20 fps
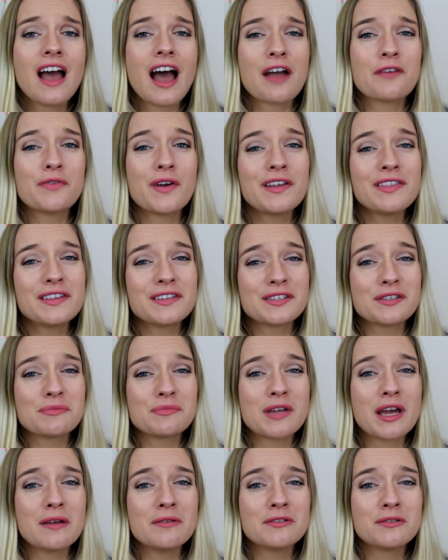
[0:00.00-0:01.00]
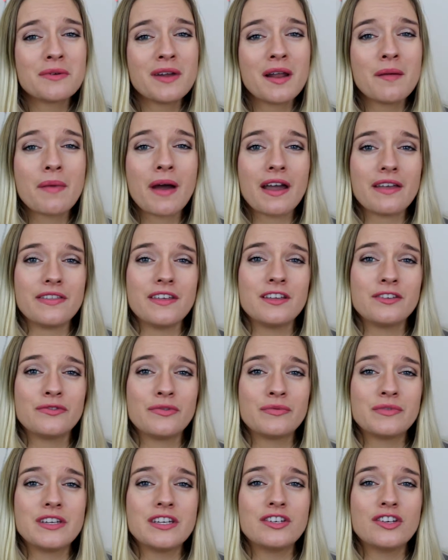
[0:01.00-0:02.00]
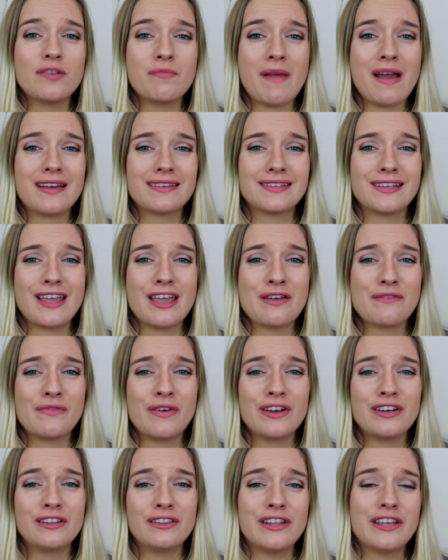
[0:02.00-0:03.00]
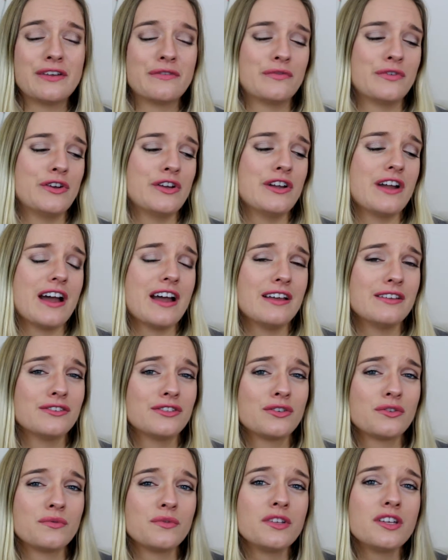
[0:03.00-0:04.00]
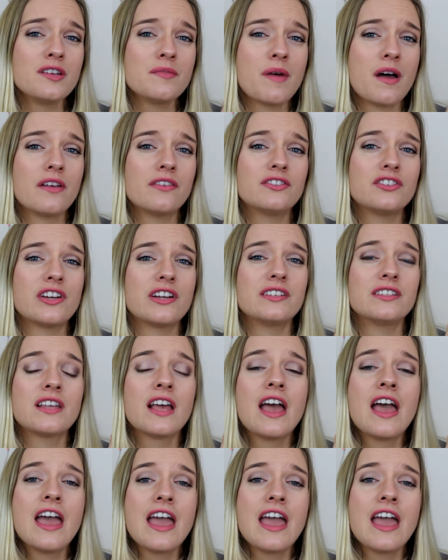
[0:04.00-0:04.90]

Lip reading: I find that sometimes when I buy things from TJ Maxx, I can't find a link for you guys, so I really apologize.